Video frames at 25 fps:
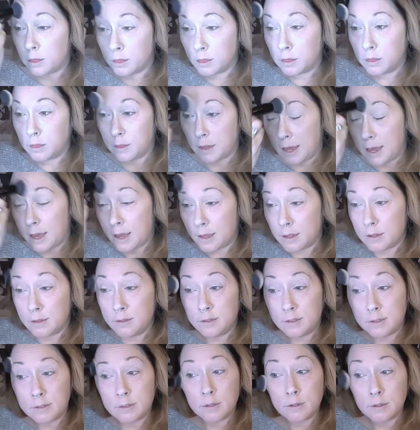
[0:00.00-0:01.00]

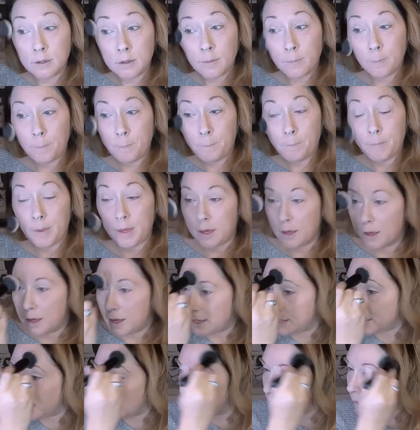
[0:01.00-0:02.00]
lids
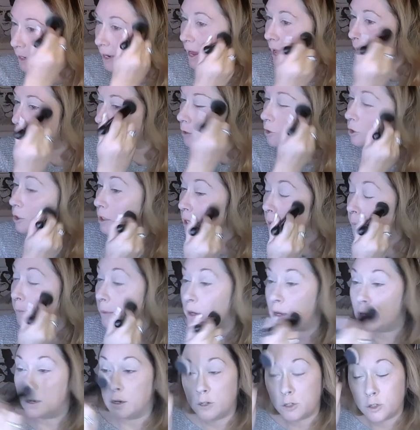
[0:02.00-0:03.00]
because I'm going to actually
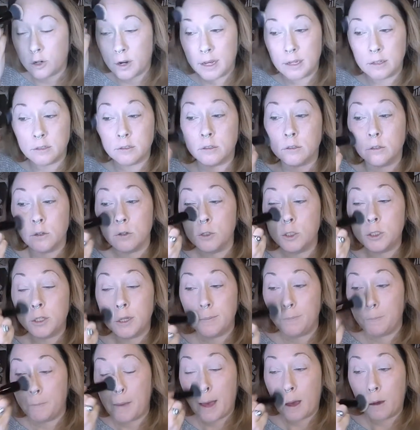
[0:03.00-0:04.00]
put a
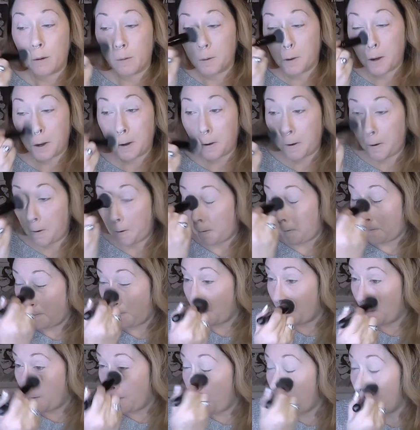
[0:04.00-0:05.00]
translucent powder
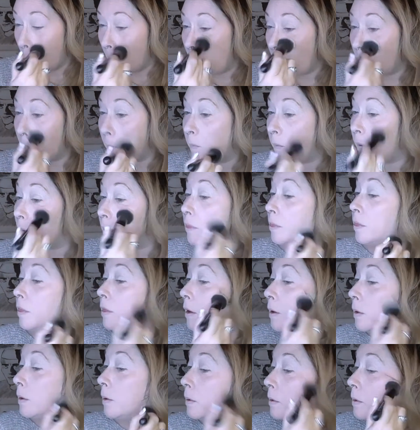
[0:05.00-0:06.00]
on
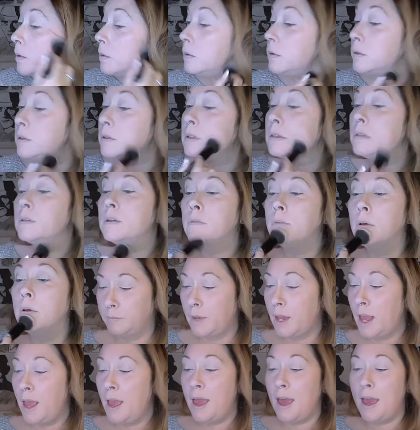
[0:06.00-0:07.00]
those.
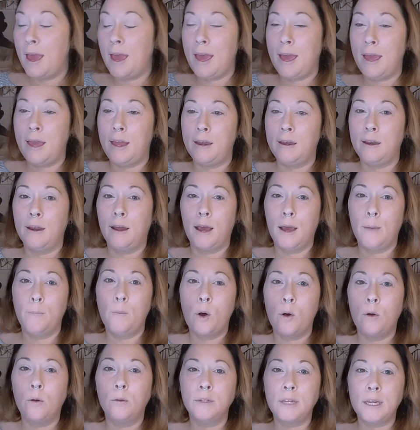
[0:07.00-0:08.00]
And I'm
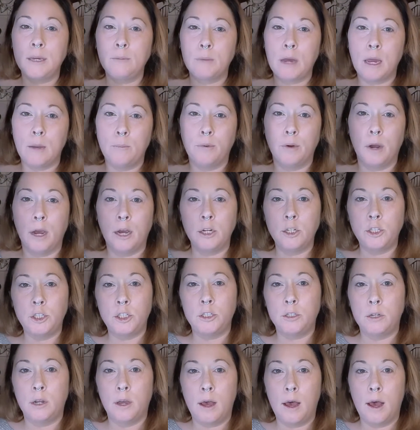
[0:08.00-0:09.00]
holding my
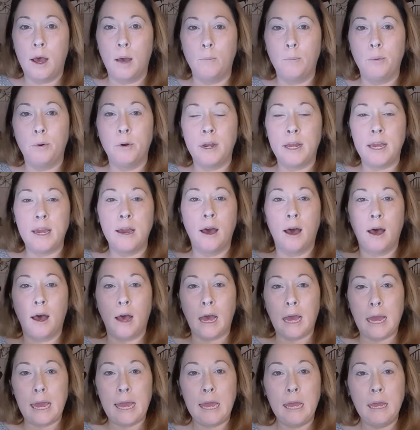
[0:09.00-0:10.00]
brush up pretty
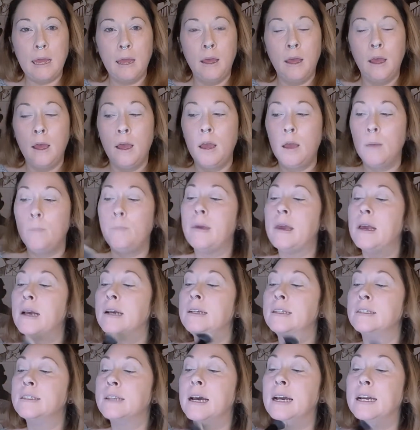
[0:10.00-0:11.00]
high
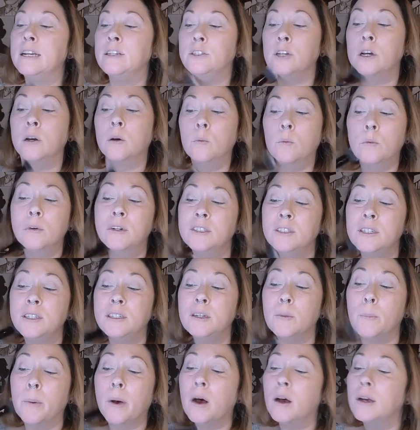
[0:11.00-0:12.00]
because I don't want to
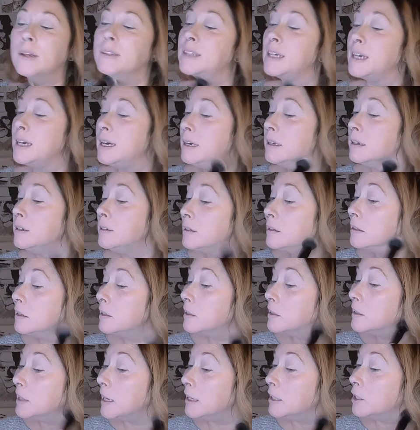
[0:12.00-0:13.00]
deposit
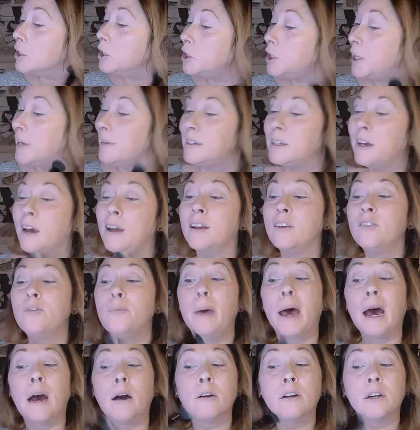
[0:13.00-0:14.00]
like a of
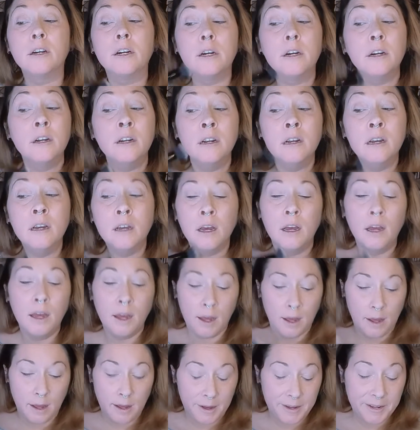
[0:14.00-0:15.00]
powder.
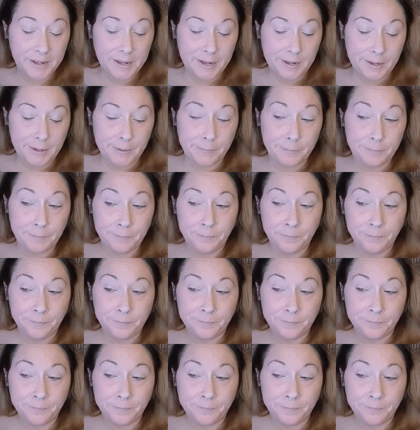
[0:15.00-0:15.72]
The